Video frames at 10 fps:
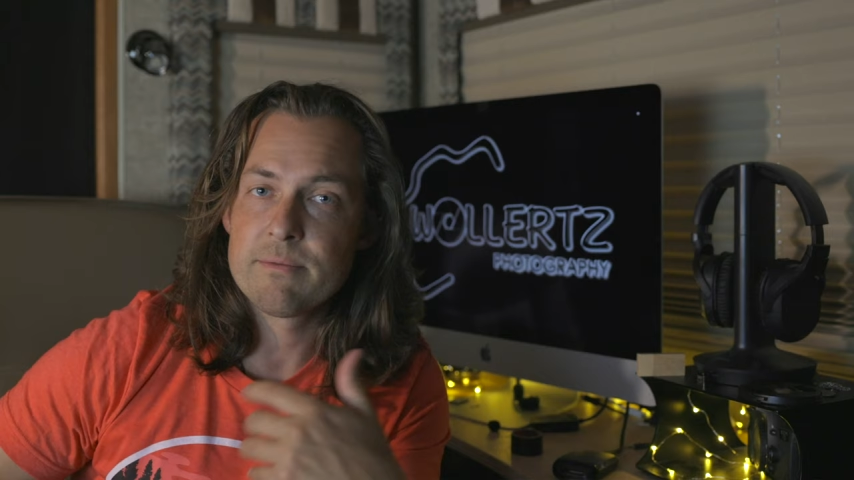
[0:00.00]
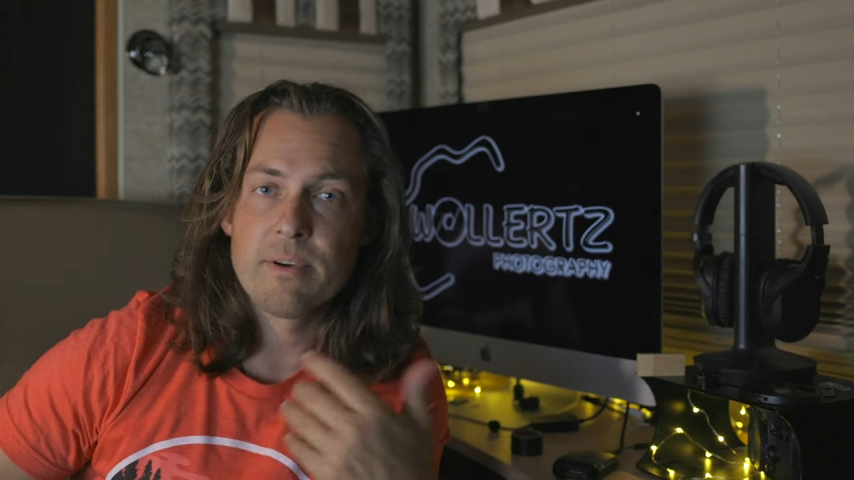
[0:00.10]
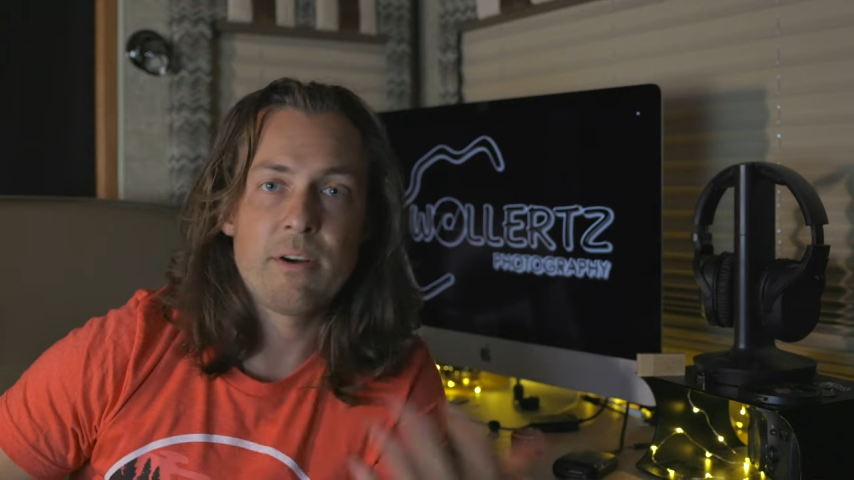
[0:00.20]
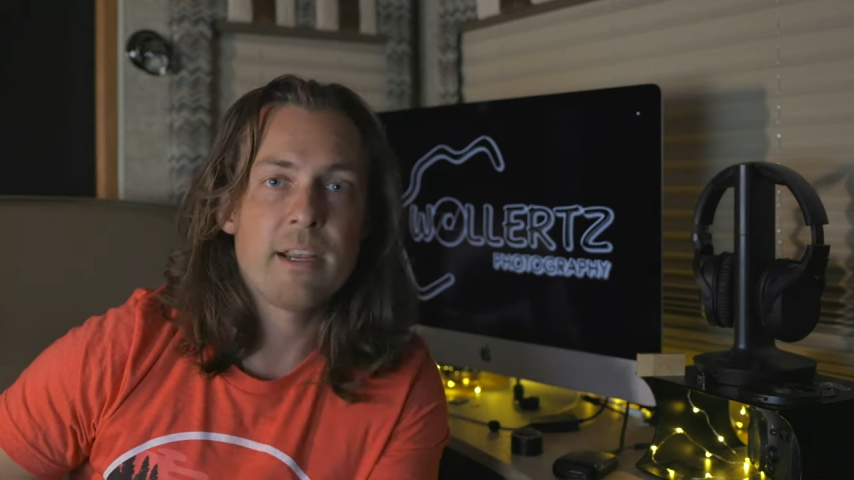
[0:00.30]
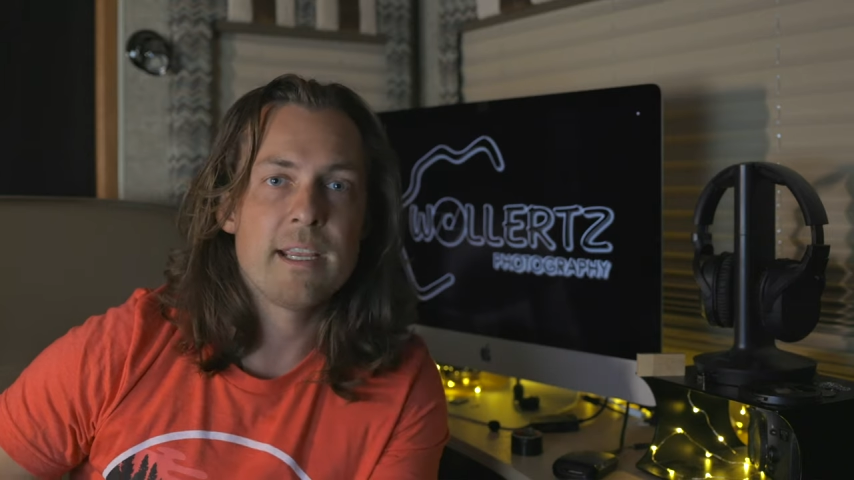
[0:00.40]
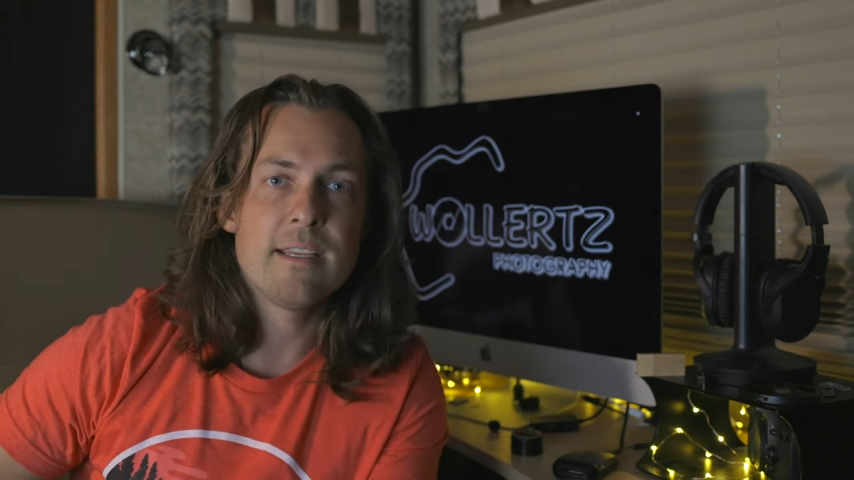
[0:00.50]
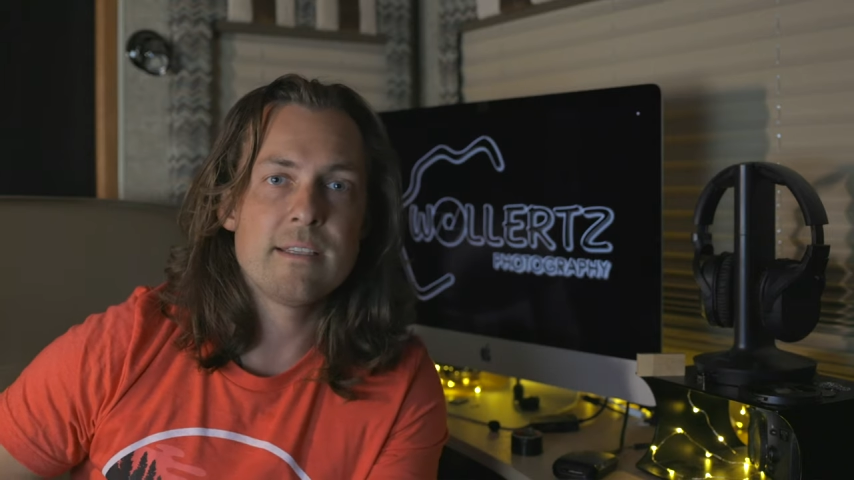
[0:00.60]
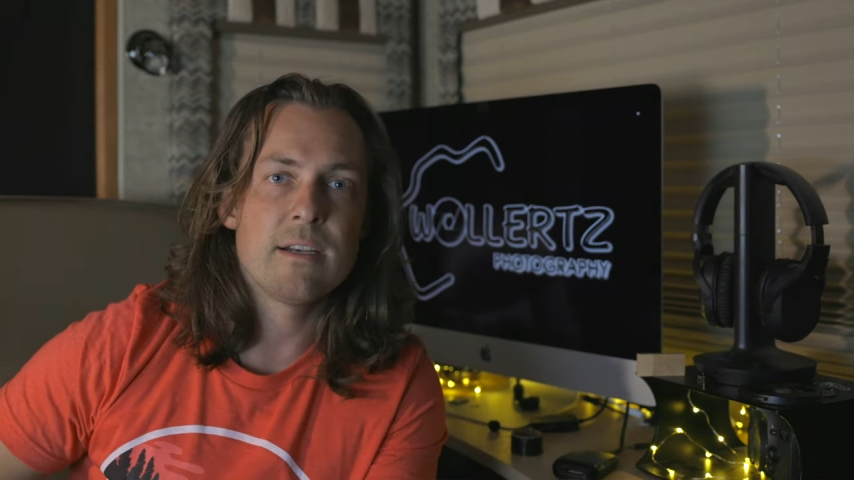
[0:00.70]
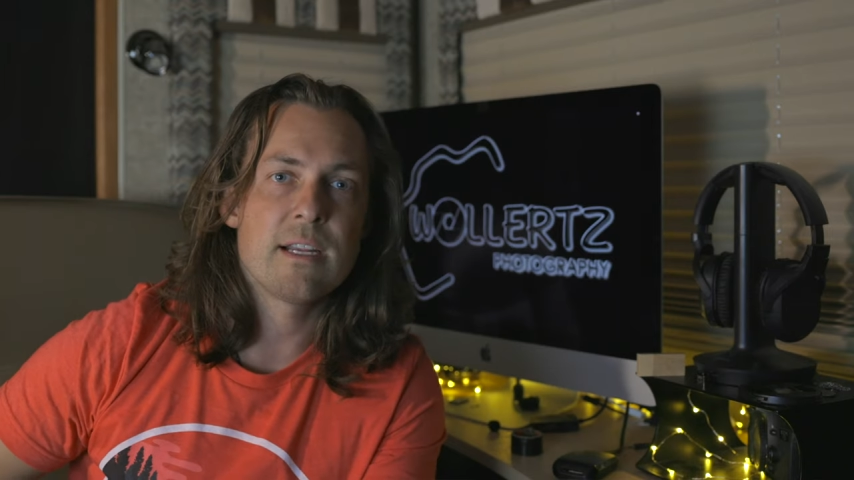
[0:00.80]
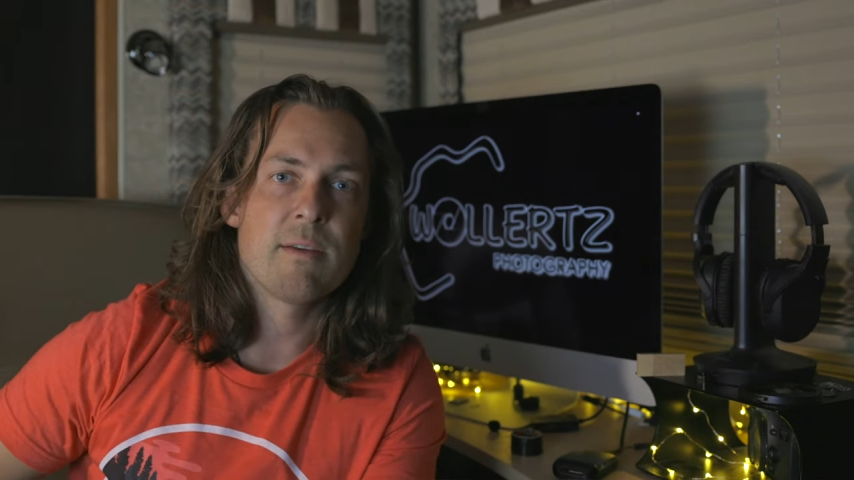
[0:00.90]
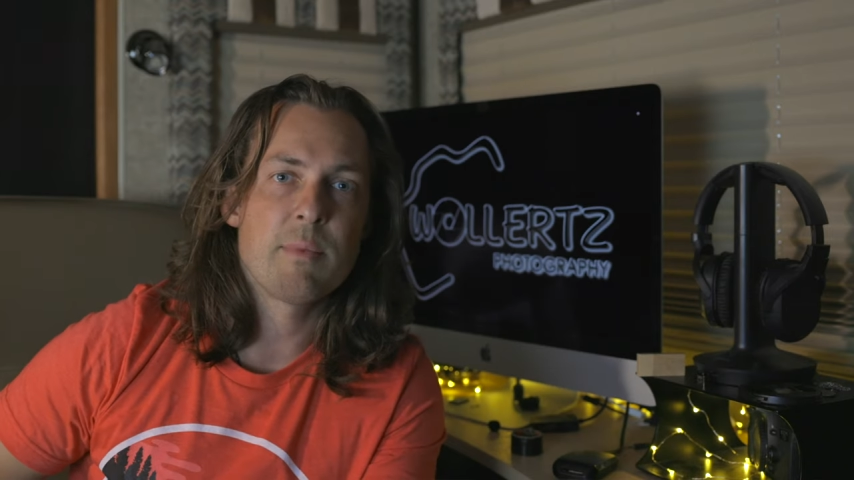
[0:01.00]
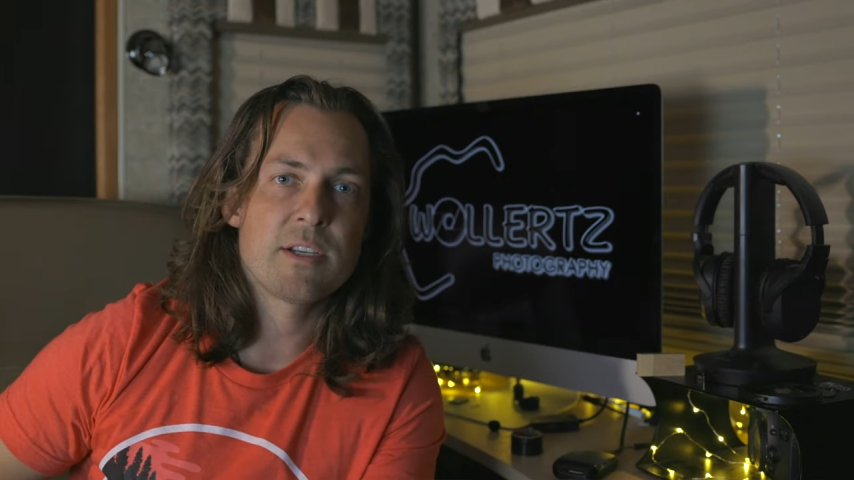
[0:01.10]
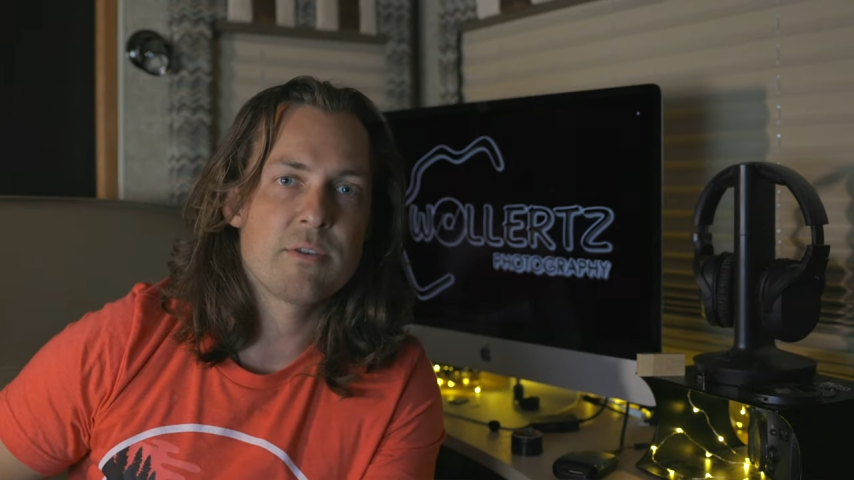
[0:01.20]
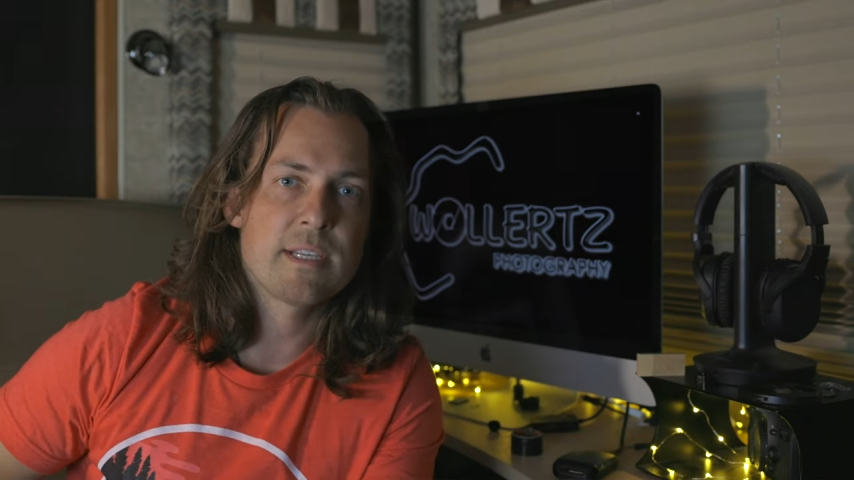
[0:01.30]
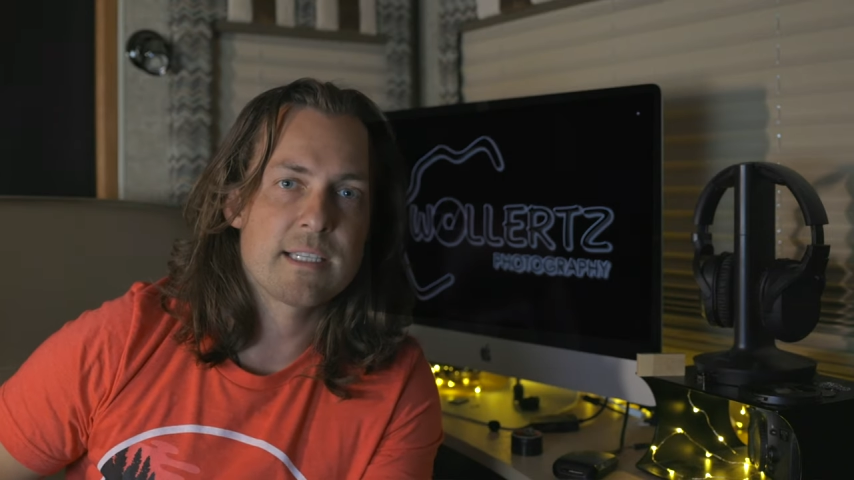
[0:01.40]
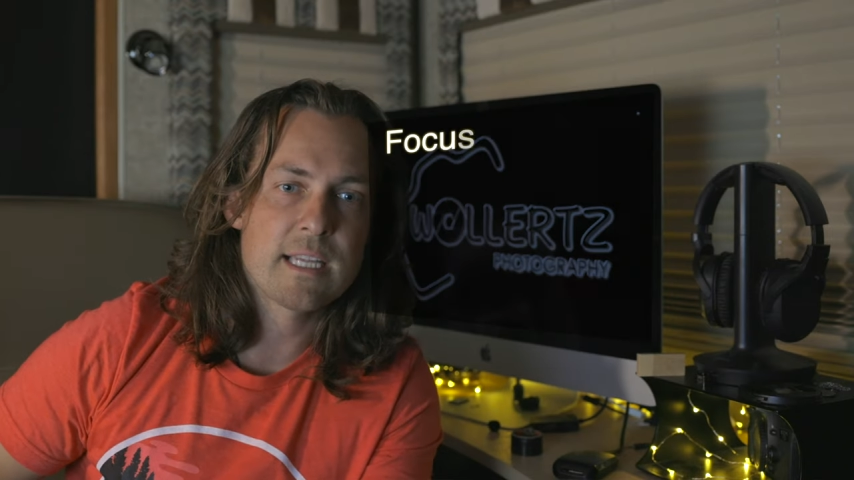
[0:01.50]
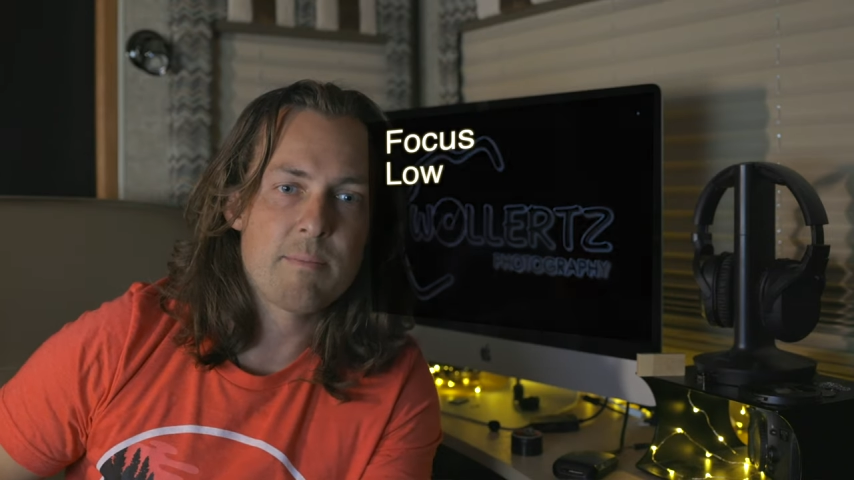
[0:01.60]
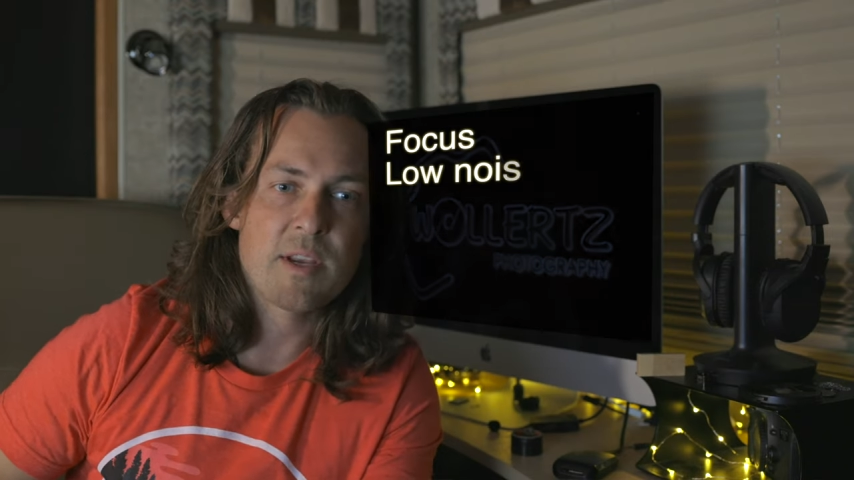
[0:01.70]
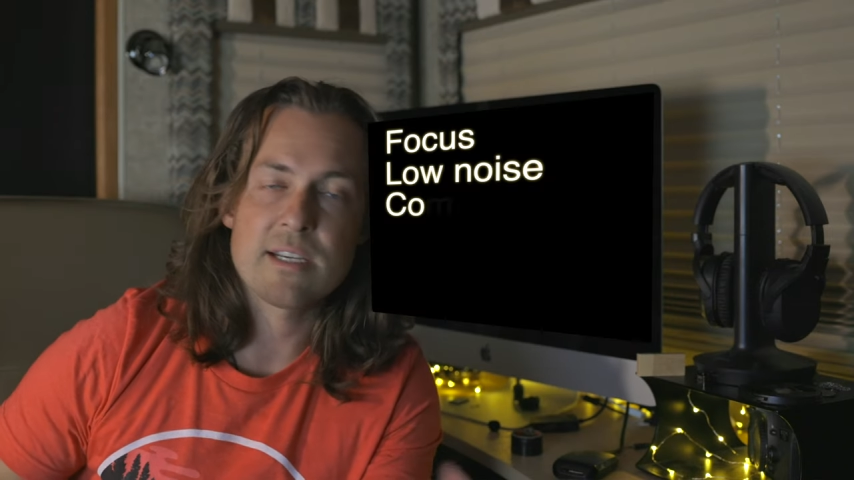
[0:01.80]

Very easy to get pictures accepted